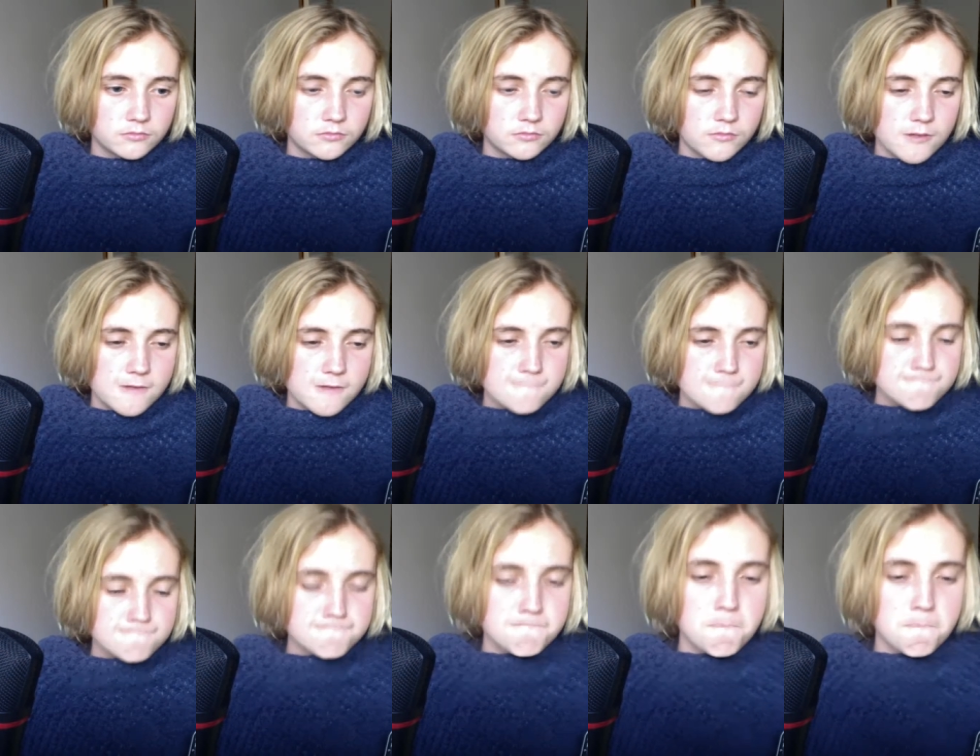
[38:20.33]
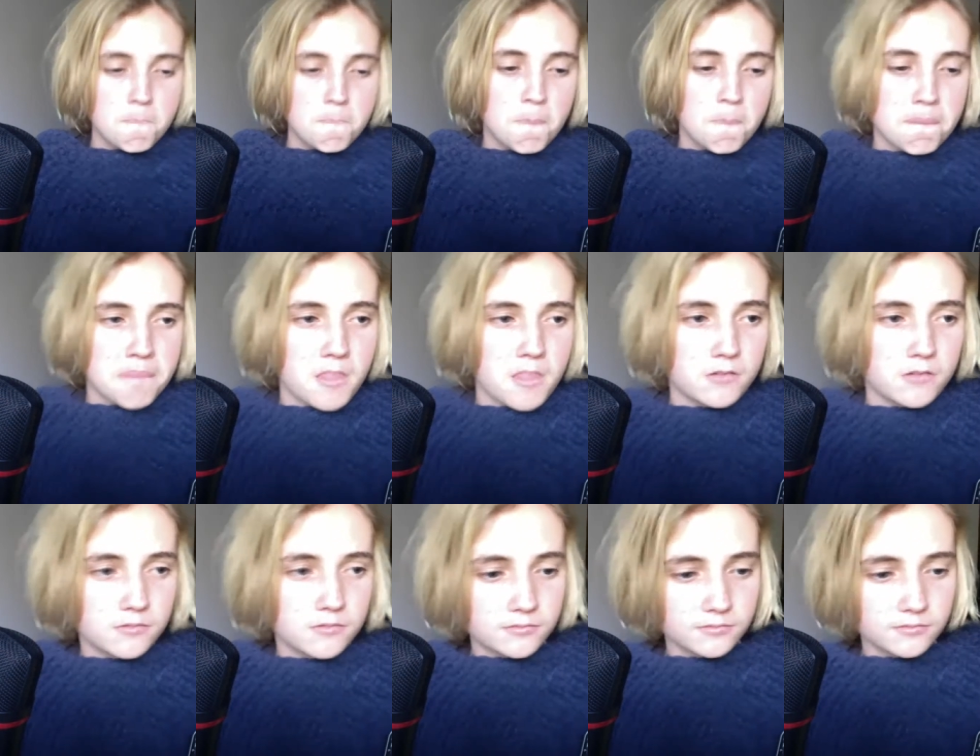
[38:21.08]
Sam Rockwell in
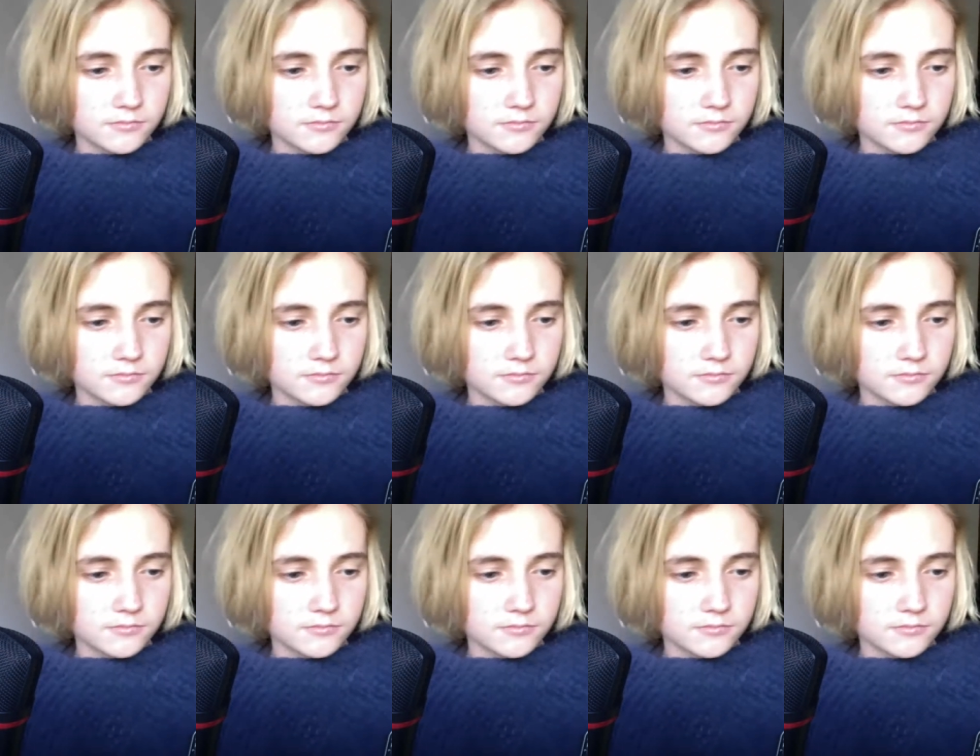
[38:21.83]
it, and